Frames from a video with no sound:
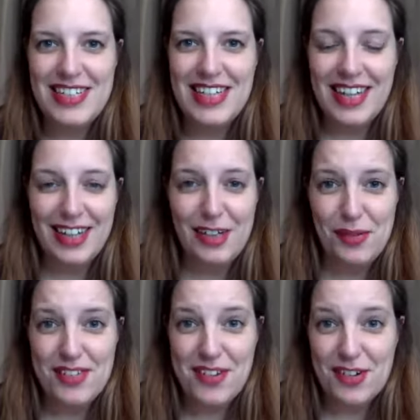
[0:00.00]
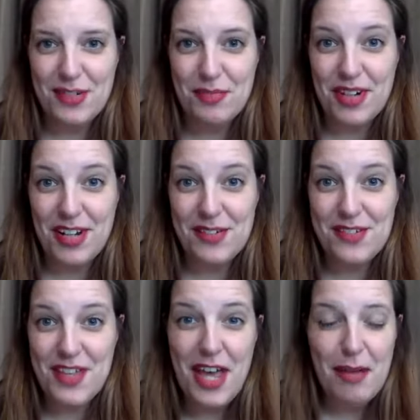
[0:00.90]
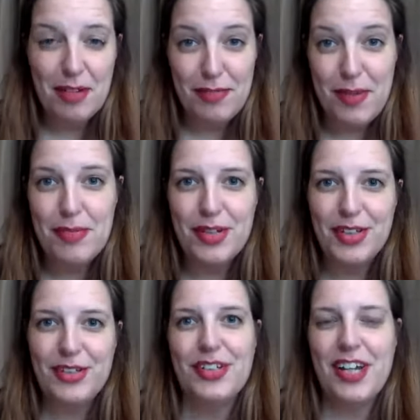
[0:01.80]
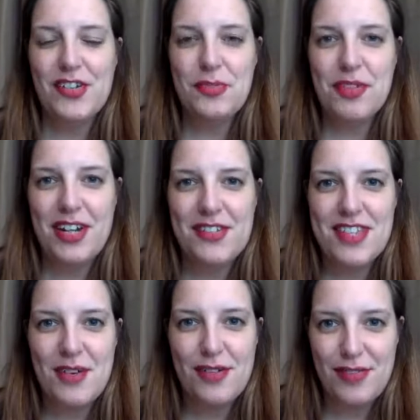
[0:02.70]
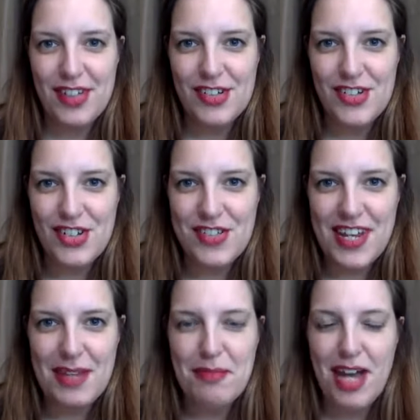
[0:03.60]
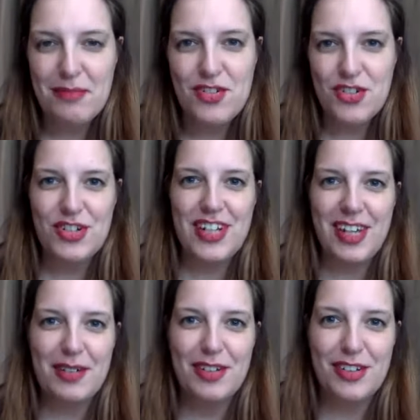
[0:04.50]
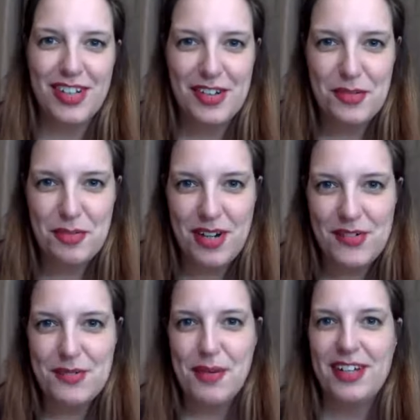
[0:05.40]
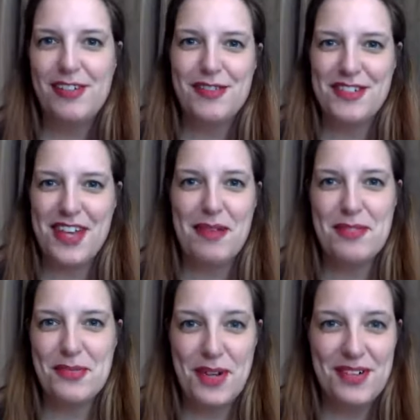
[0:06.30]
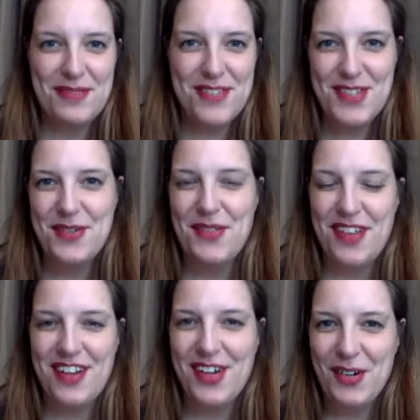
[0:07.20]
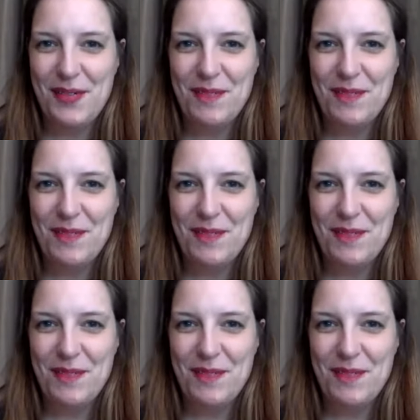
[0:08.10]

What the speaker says: And I know it's hard to pronounce, but if people can learn how to pronounce Gary Vaynerchuk's name, I'm sure they can learn how to pronounce mine over time as well. So there you go.